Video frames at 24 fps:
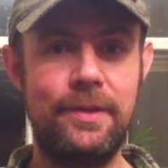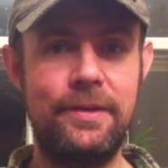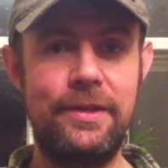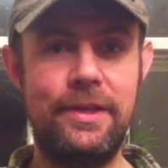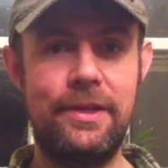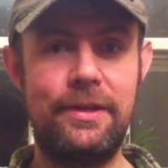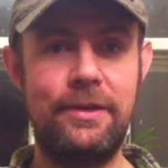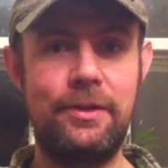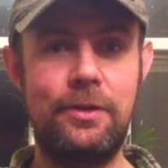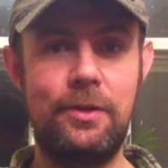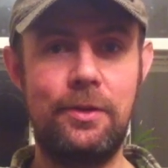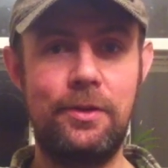And
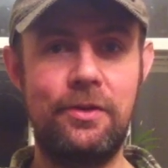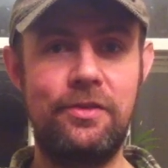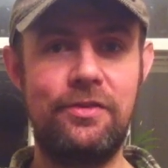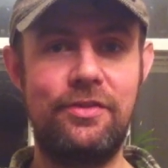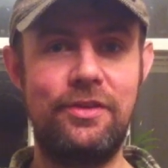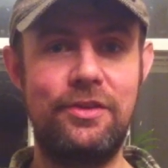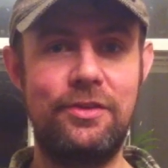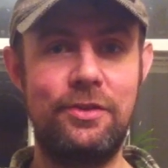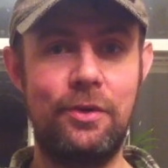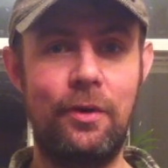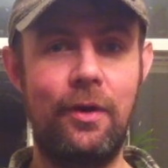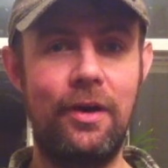then of course
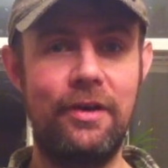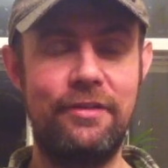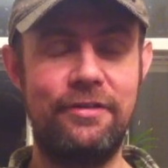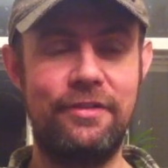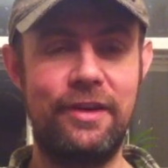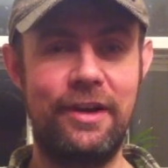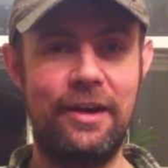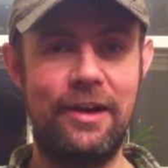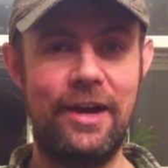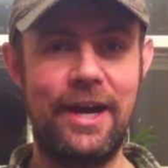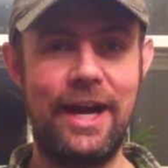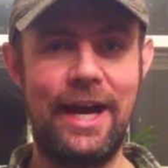the toy
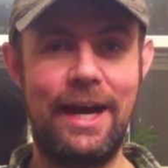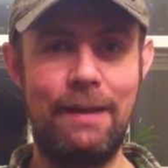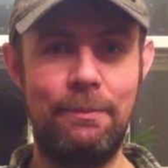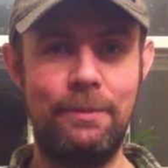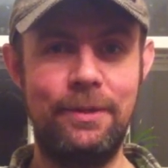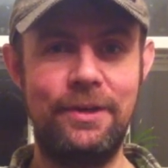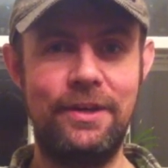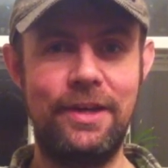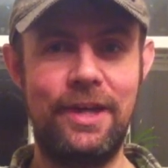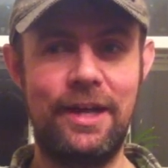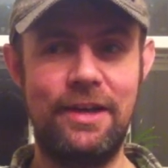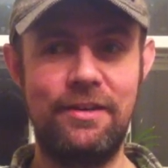fair
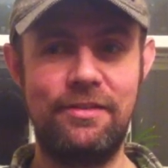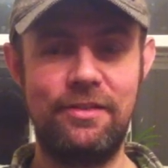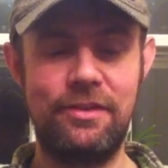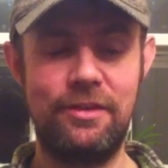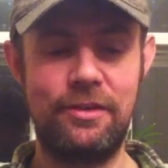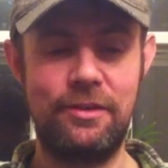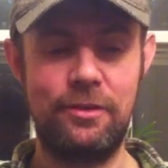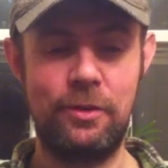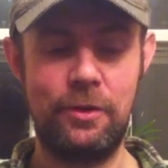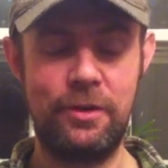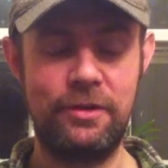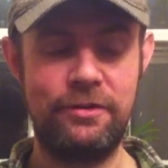happened,
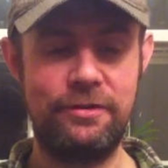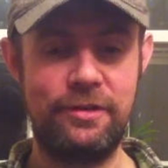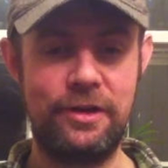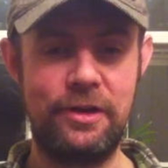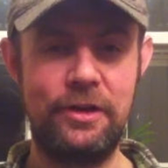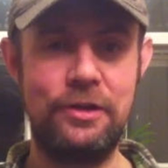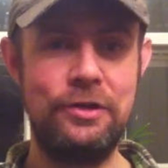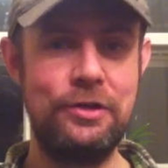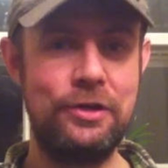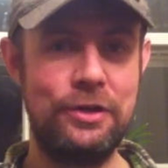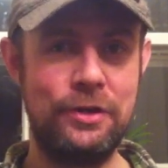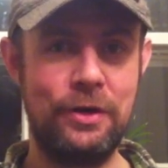honestly, the toy
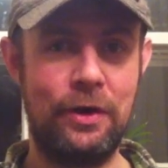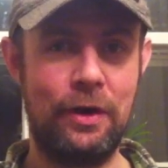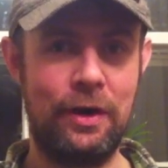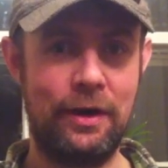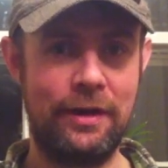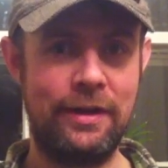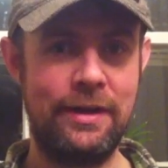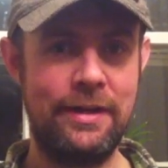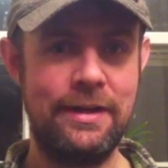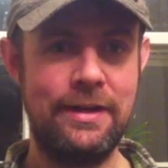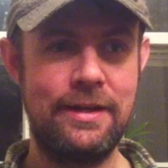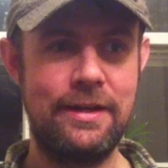fair in New
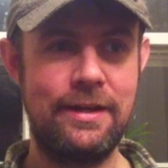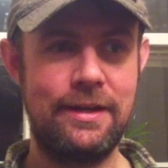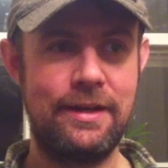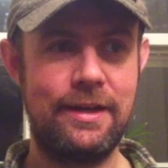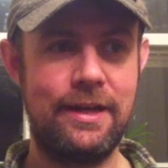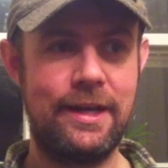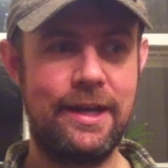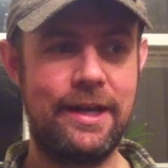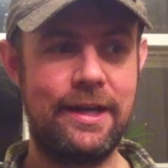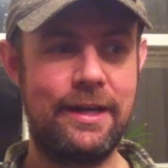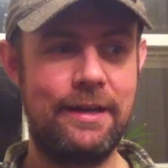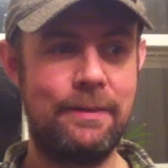York.
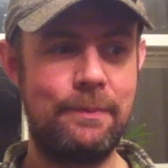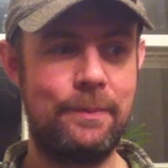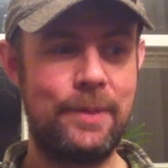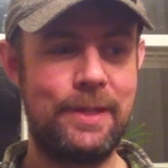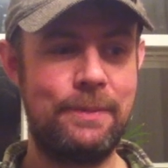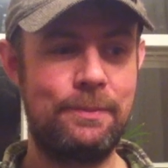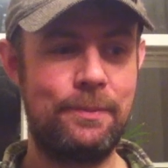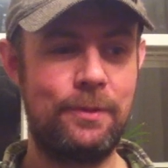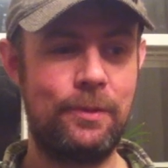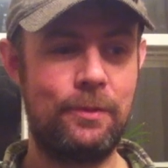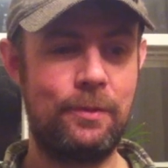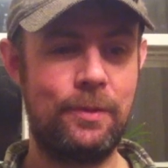And
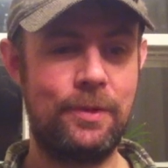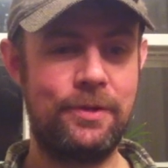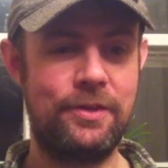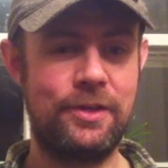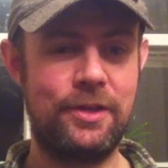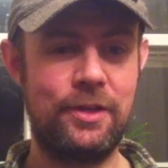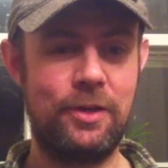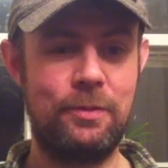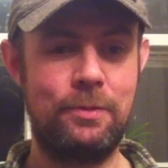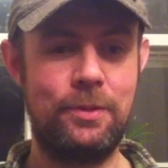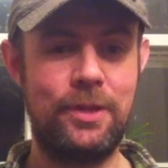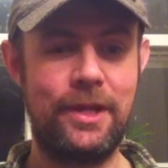people went
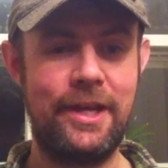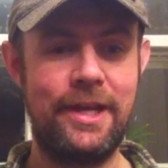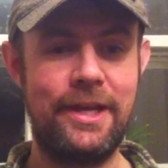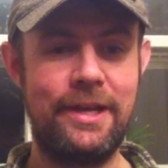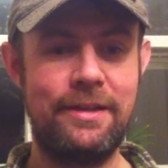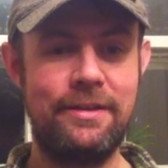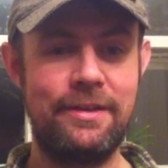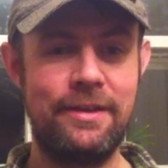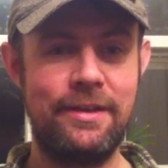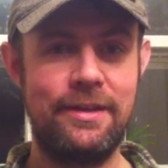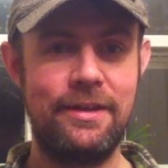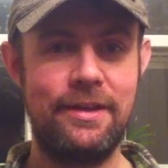to go
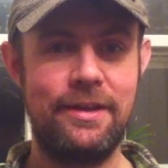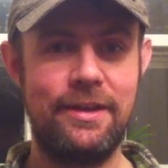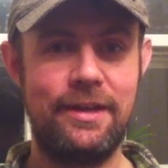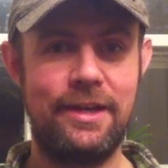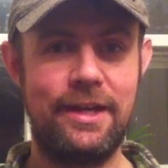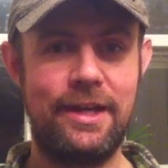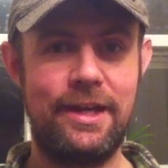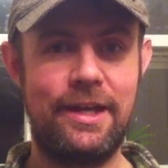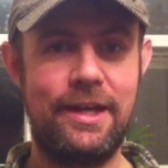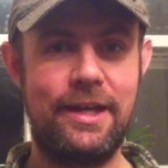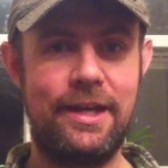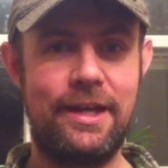play it,
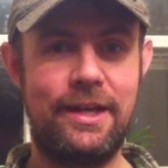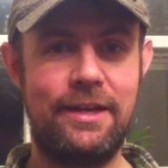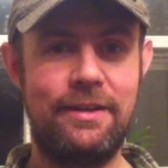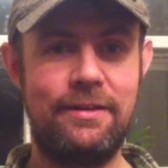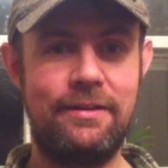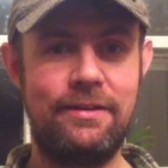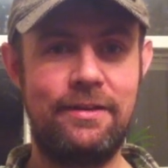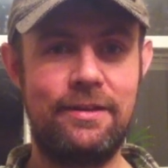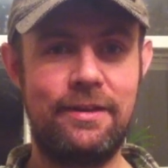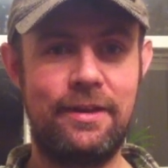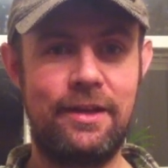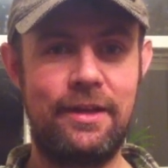
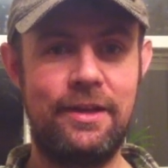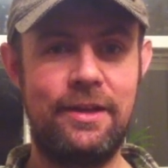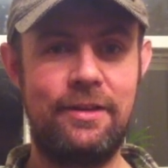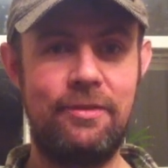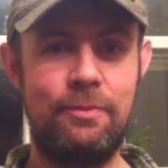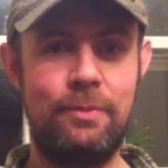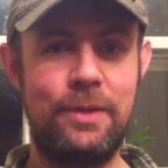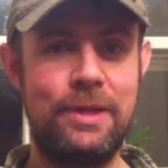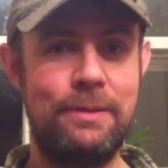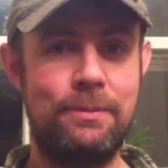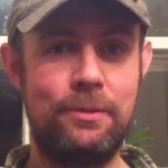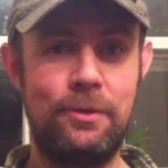and
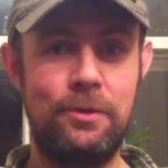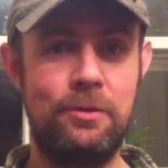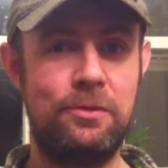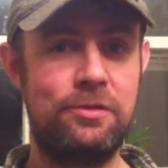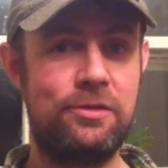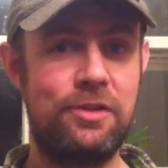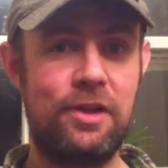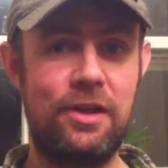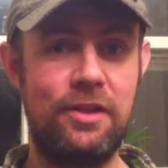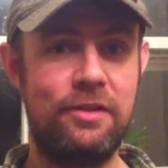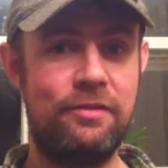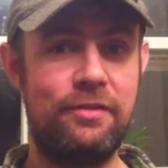enough people who
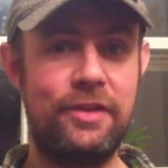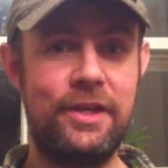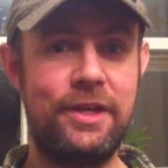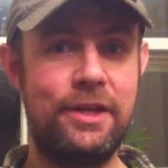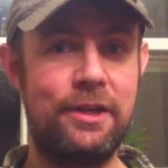saw the